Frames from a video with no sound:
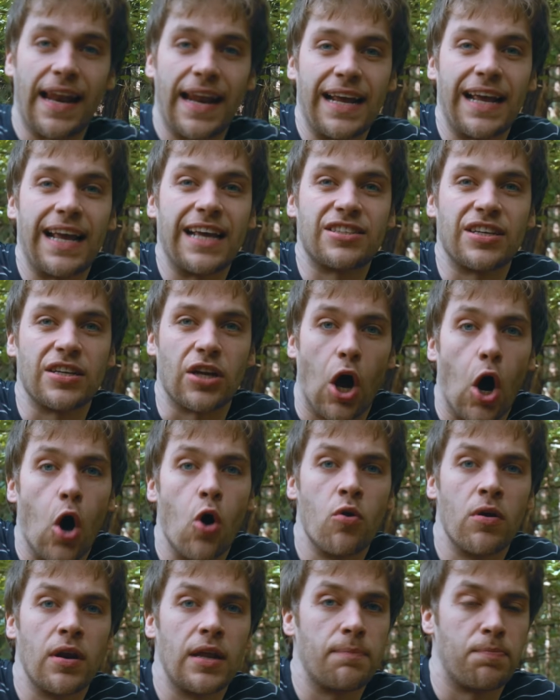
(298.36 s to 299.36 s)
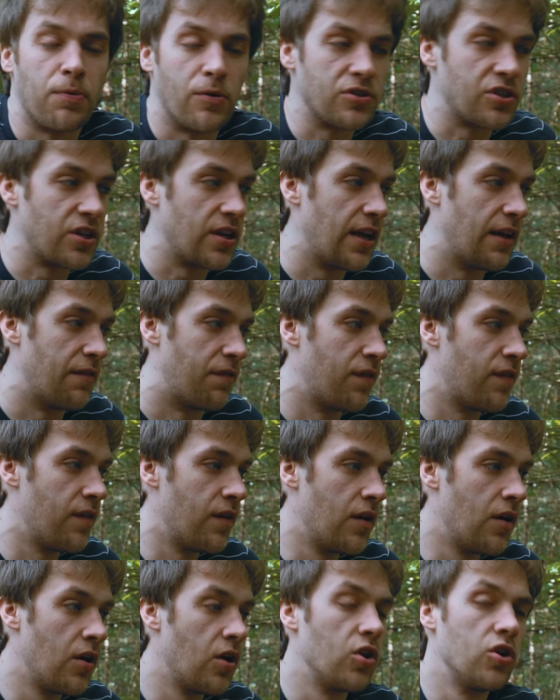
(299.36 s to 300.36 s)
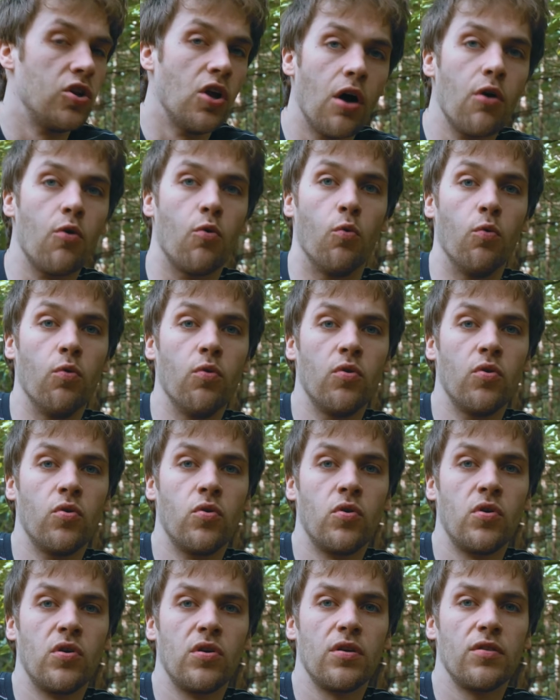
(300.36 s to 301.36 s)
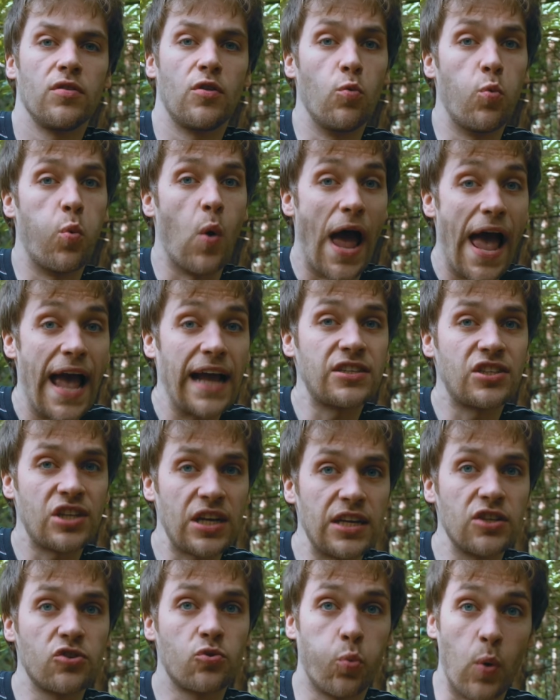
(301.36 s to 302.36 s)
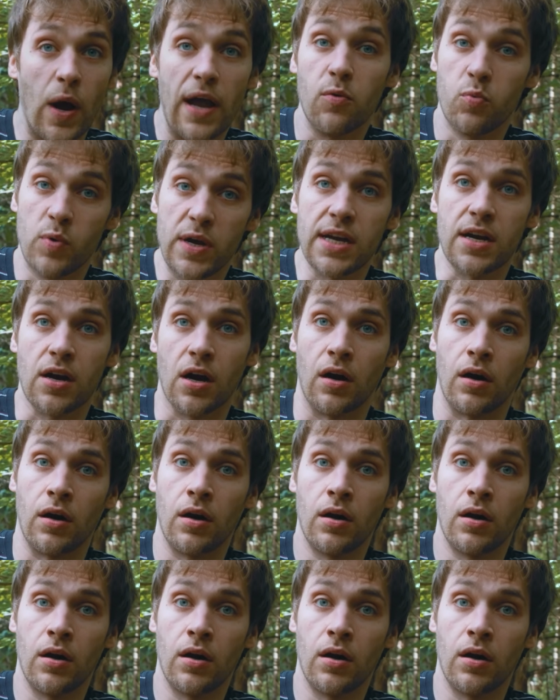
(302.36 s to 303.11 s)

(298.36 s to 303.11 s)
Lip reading: Is it only positive? No. The edge is way weaker.